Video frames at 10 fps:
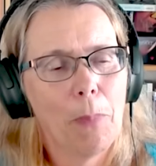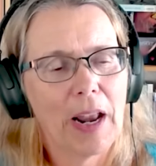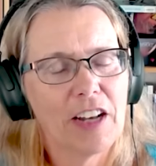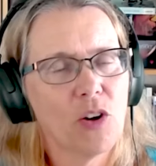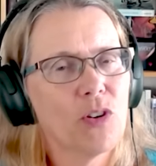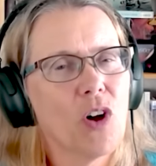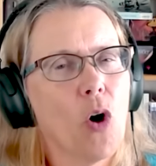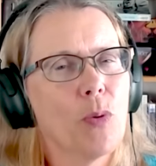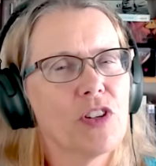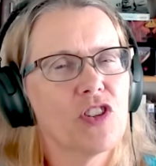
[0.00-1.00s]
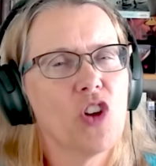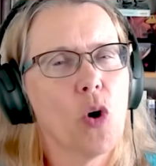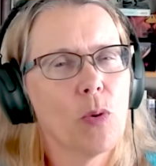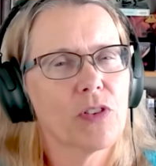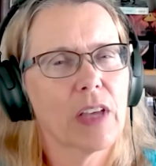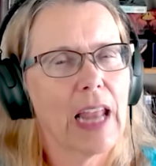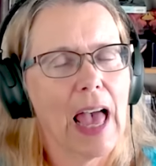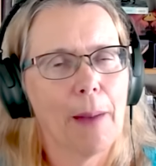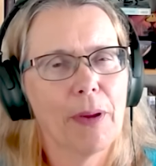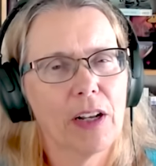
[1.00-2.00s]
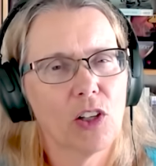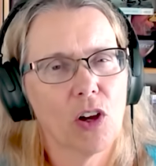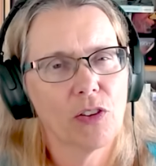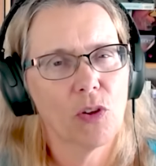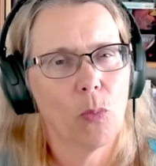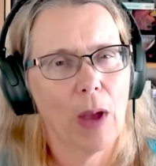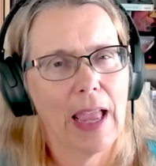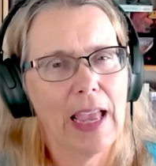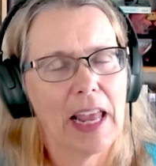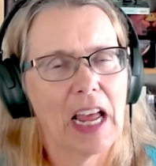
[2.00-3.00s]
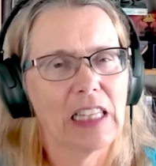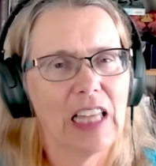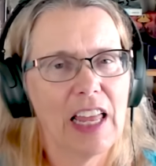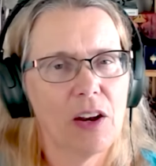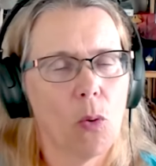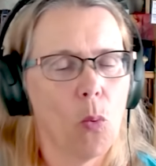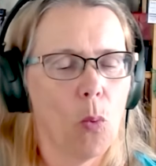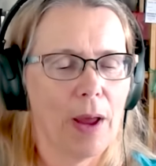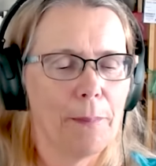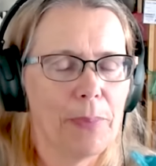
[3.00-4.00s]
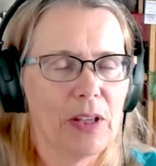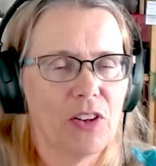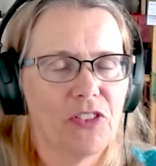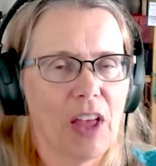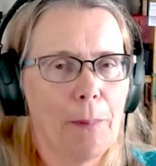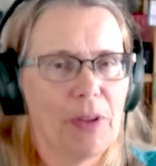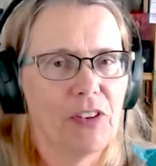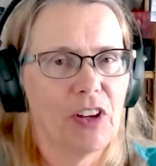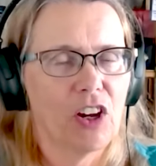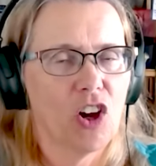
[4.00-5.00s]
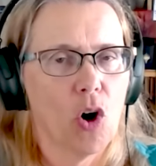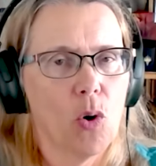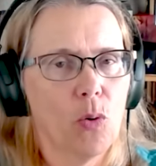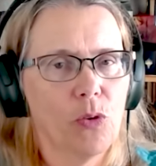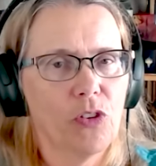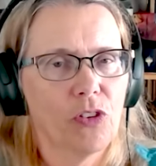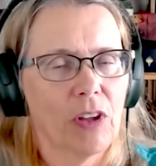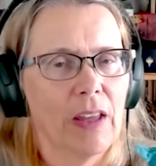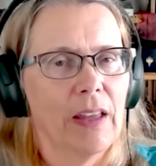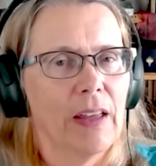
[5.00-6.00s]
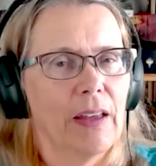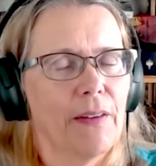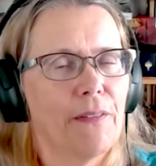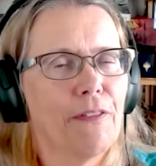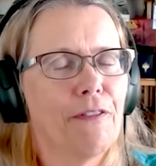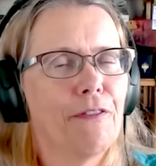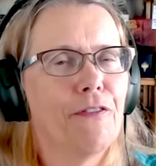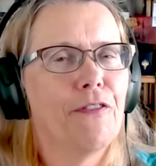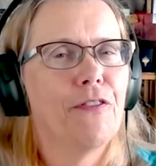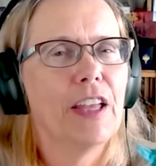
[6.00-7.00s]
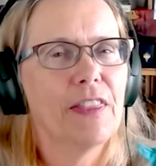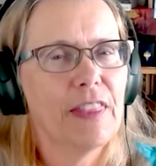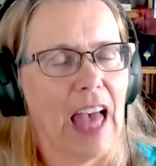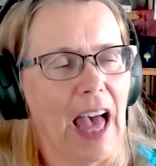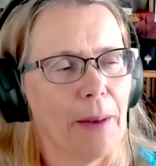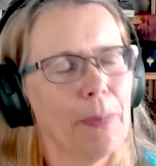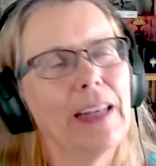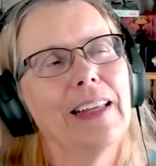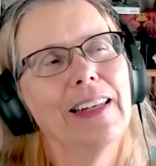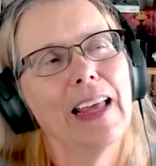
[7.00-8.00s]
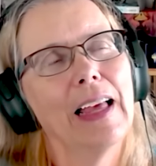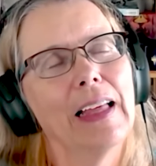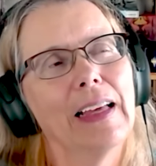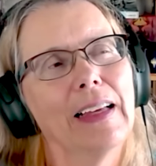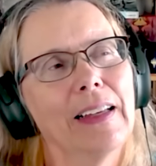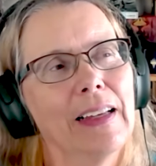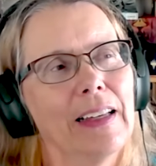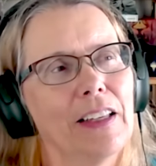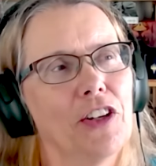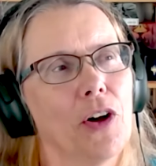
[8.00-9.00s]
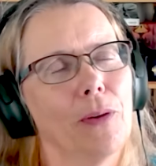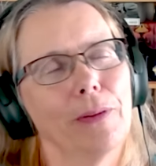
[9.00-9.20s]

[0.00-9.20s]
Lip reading: but I don't always know what's going to happen along the way. And I let what builds up as it goes fit that. But the